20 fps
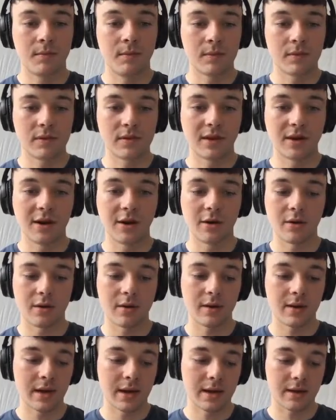
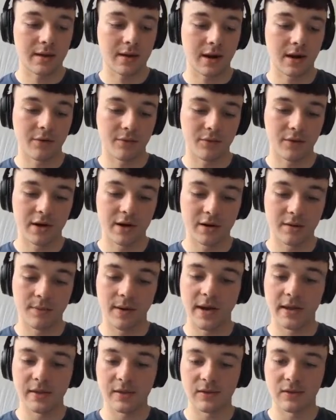it kind of really
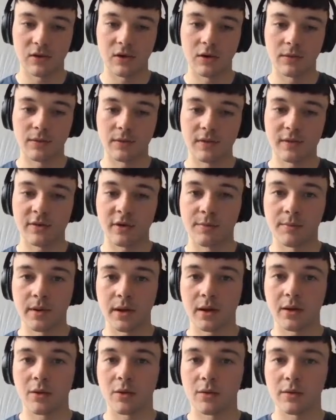depends on the
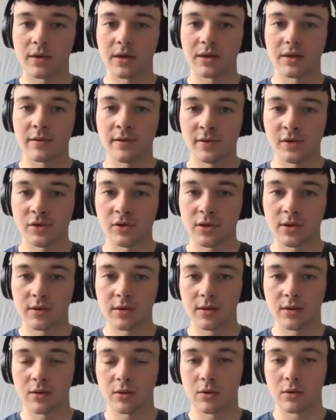topic or the industry
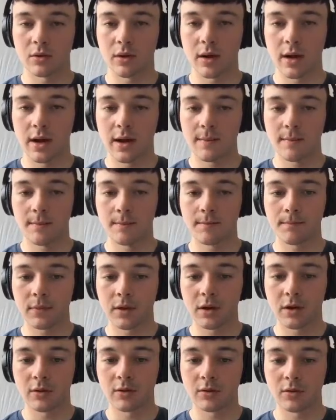that you're
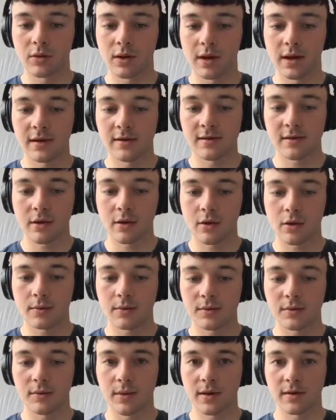doing SEO
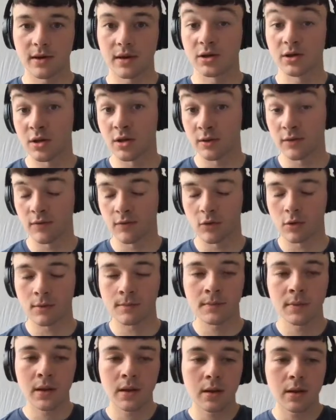optimizations for.
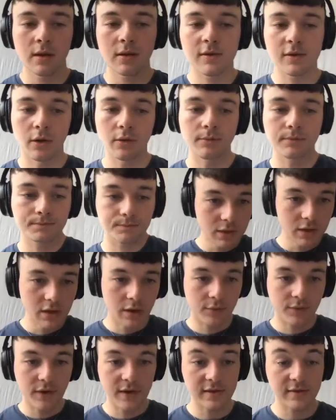So
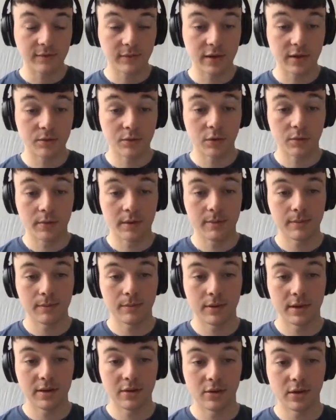effectively what we'd
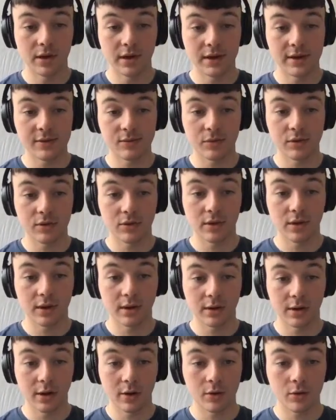be doing is we're
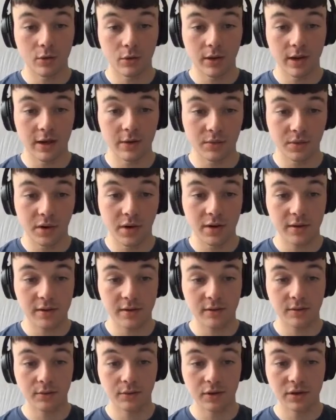doing local
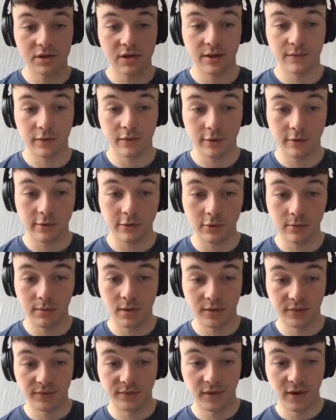keywords which have local
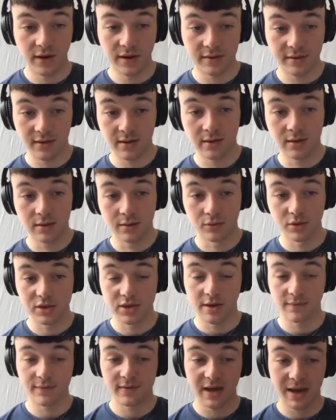modifiers in, which
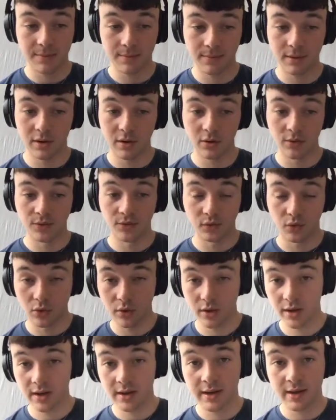have Tampa or
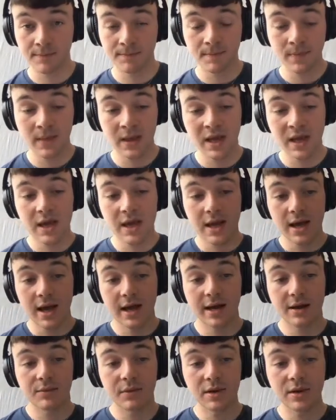Florida in,
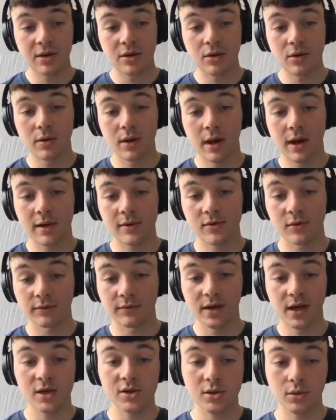and then we do sort
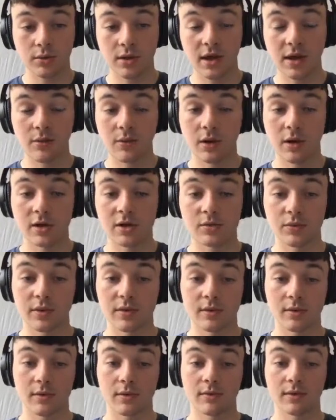of national
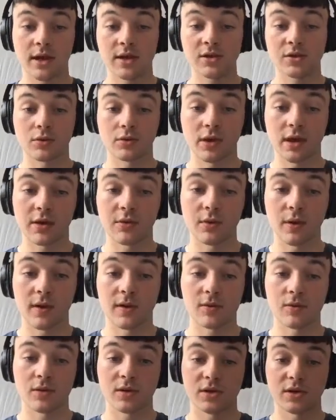
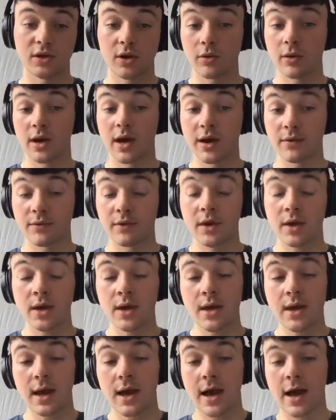keywords which don't have
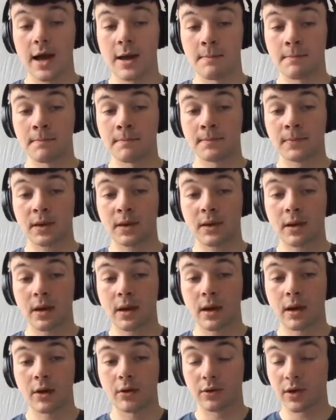
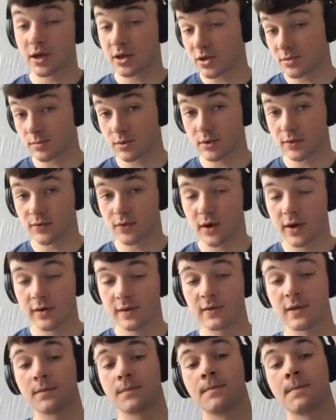location
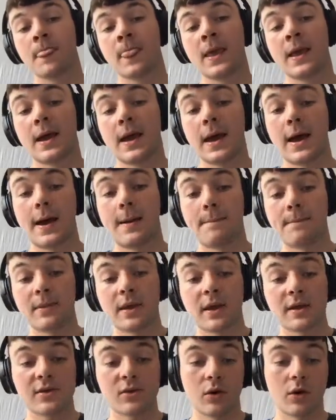modifiers in.
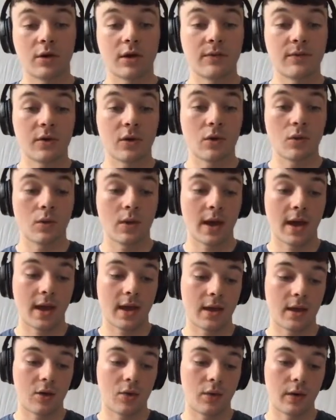So I'll give you
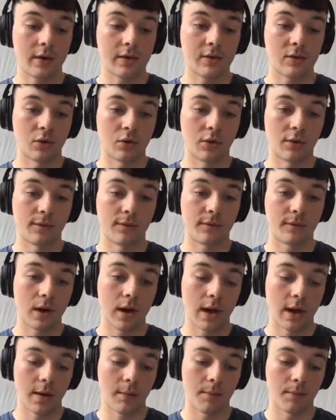a quick sort
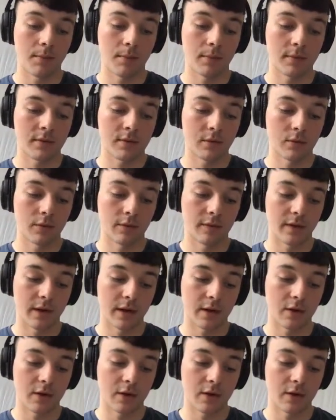of a